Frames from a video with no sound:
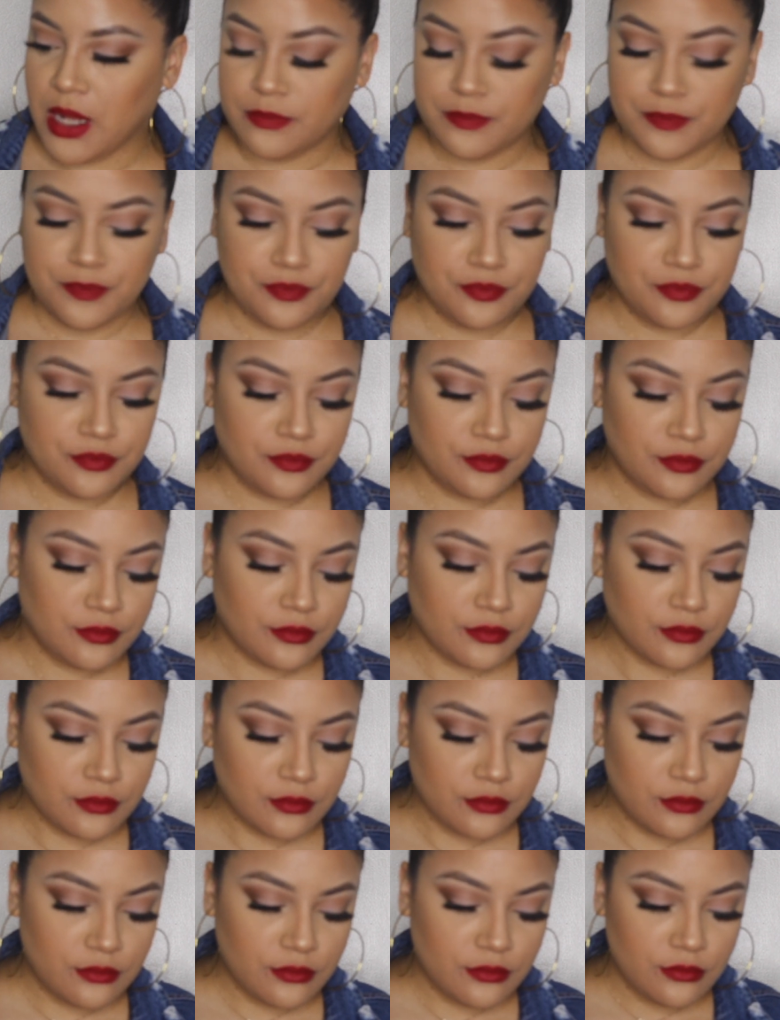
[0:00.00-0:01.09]

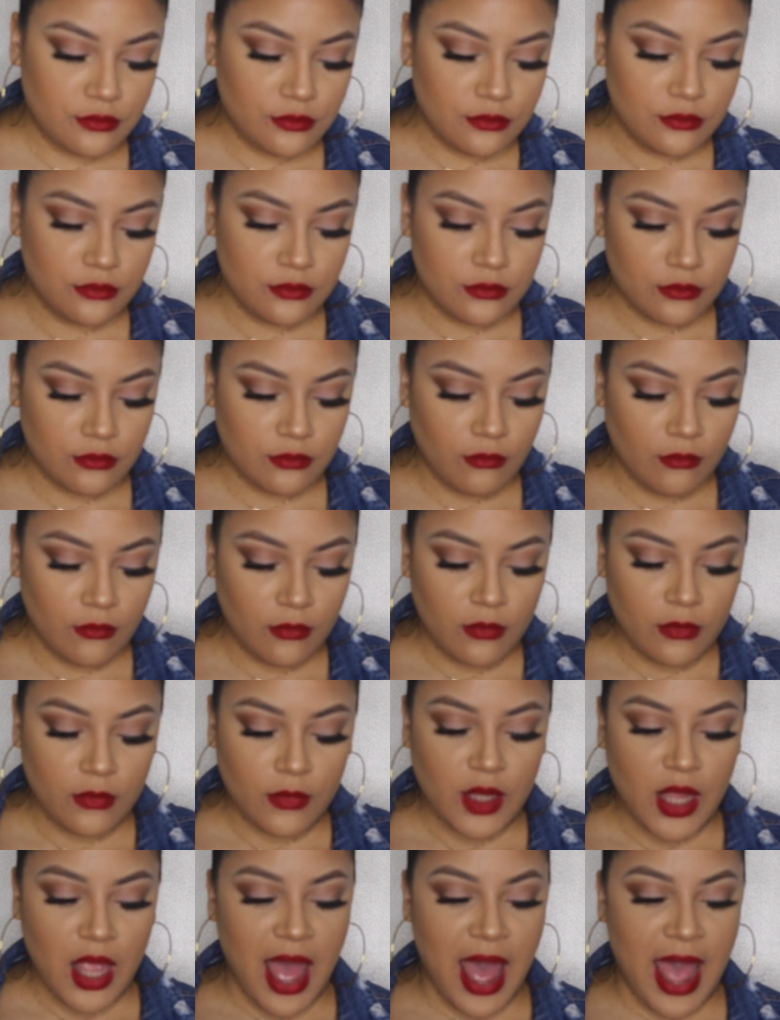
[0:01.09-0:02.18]

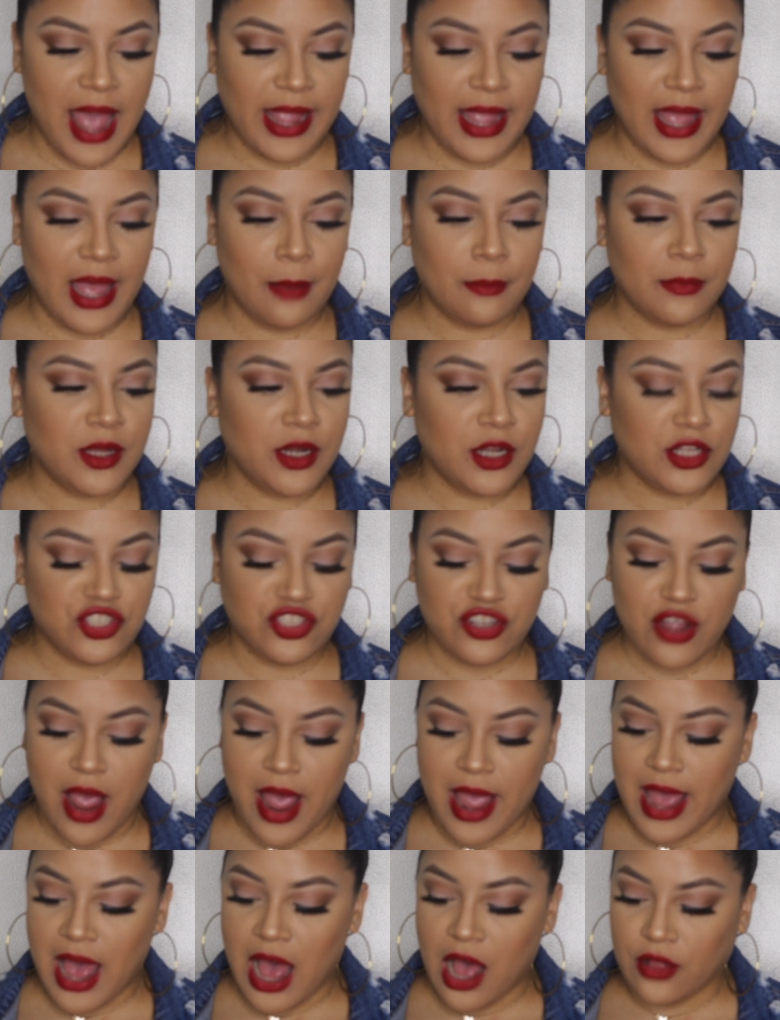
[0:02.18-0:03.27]
I am going to
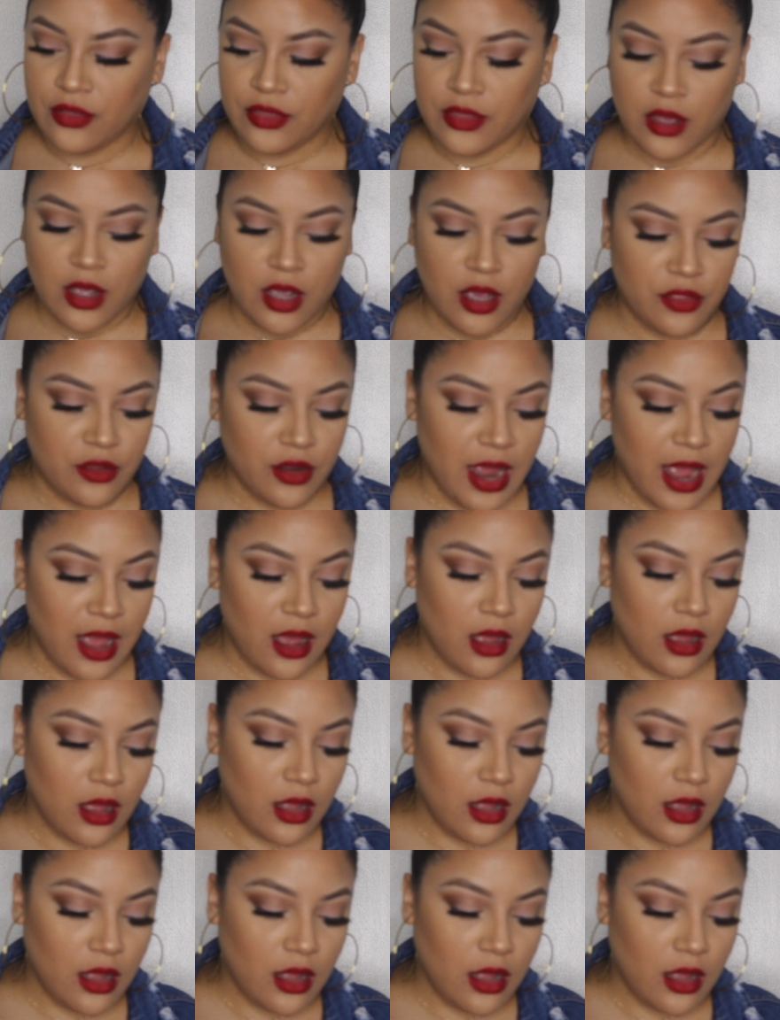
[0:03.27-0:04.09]
try out the other